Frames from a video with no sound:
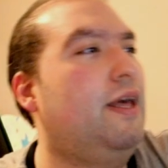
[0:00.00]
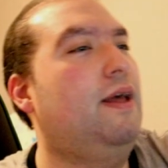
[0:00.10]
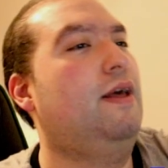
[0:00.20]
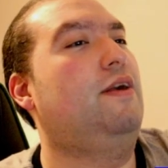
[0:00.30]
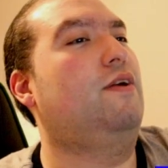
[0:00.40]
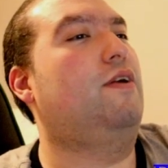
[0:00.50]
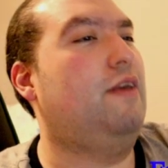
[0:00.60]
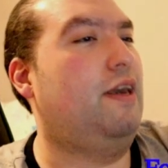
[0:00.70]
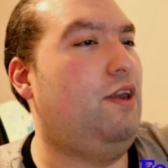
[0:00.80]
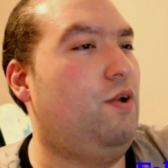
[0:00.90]
You could
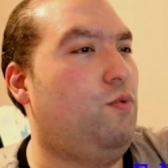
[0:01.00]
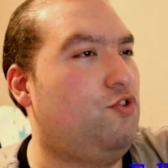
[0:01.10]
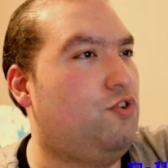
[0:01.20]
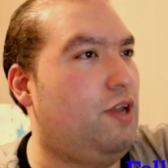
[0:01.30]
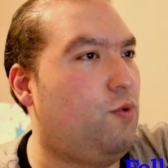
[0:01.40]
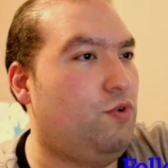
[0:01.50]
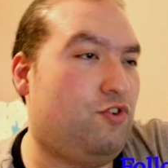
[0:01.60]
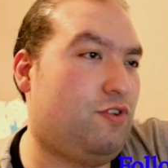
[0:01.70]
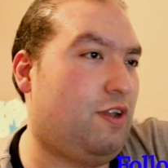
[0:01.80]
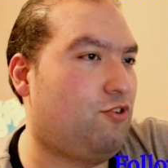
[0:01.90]
take here with Shep, which is
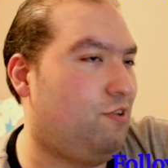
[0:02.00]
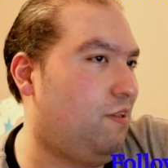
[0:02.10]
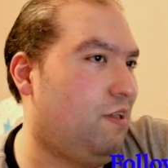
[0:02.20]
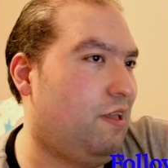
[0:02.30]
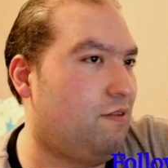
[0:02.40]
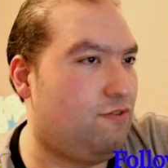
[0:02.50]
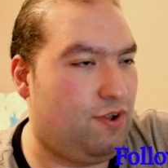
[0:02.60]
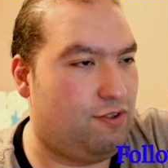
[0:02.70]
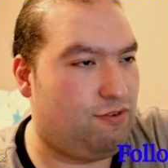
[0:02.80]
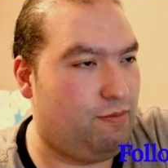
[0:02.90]
actually like it's not
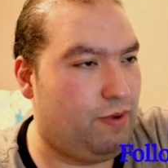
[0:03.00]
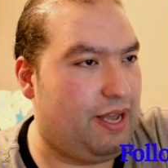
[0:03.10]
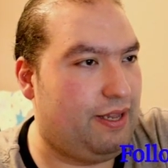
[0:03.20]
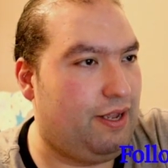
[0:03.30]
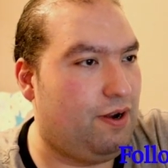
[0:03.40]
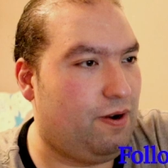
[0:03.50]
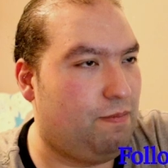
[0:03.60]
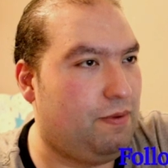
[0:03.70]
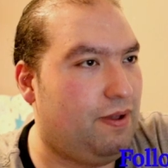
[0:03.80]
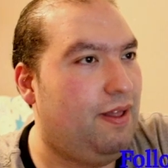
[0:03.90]
so bad here,
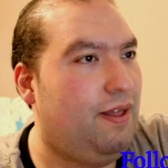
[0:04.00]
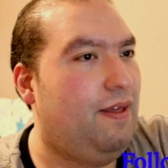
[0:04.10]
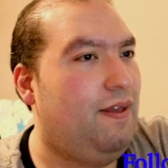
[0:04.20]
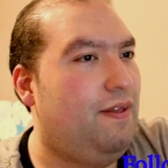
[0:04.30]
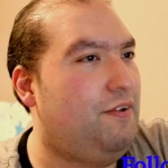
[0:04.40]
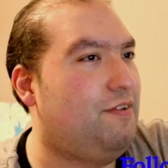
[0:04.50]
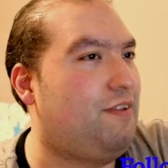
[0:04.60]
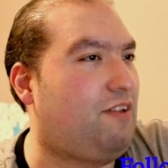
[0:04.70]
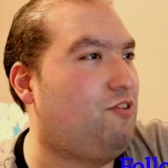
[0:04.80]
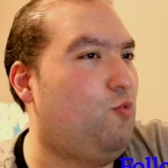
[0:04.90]
but there's
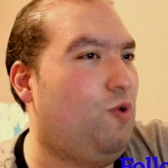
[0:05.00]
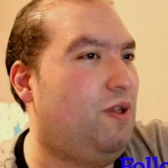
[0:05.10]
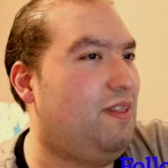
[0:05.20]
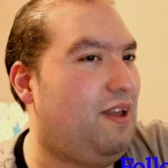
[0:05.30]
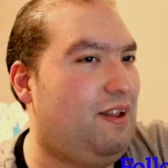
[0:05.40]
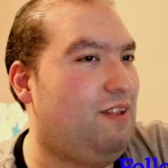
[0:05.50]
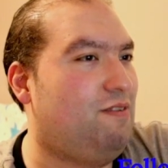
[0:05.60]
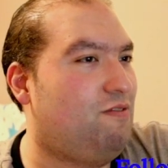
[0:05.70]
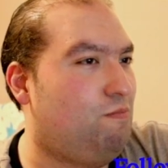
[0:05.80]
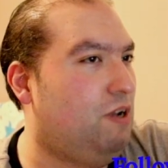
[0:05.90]
actually one that
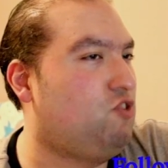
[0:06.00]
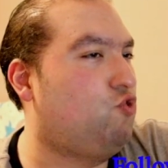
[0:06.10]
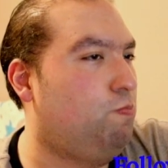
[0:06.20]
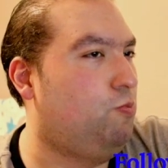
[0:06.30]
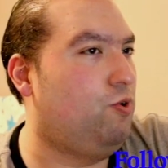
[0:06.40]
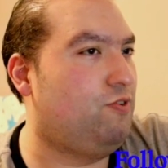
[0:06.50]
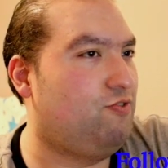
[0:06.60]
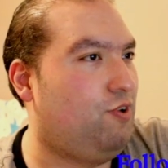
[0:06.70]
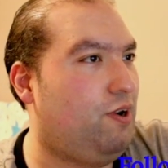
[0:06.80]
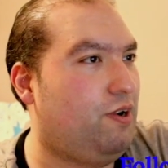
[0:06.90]
is much more
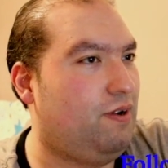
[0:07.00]
strong.